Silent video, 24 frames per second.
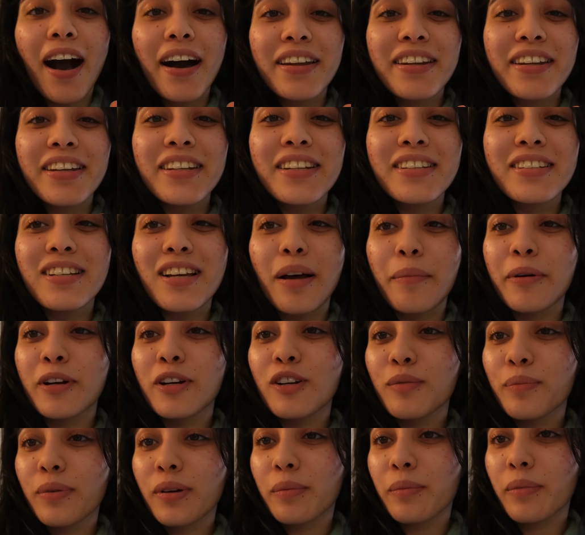Aryan is coming
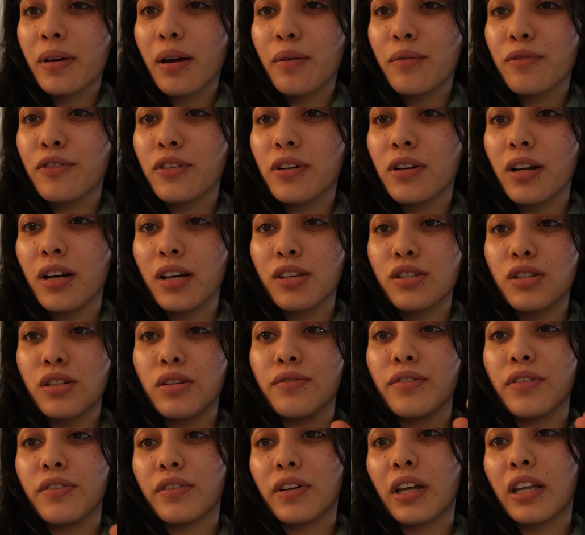to pick me up for lunch
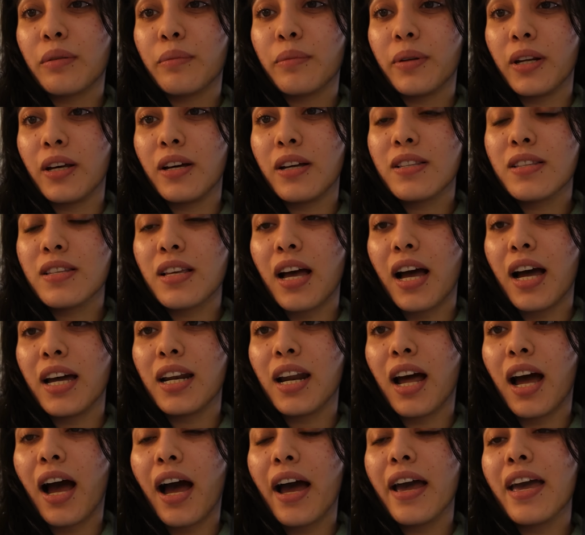in 15 minutes
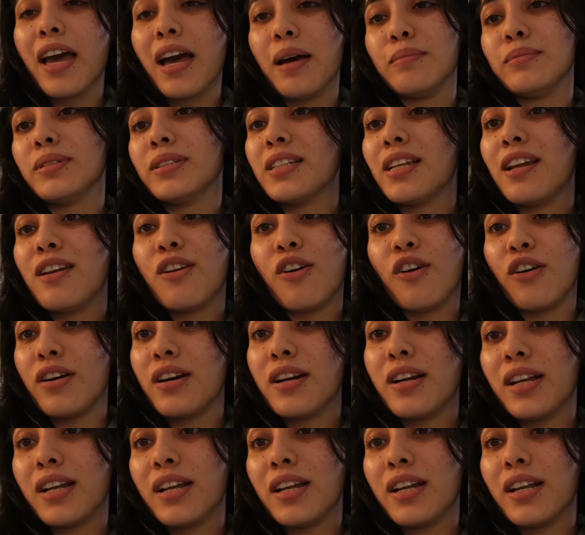and I am still not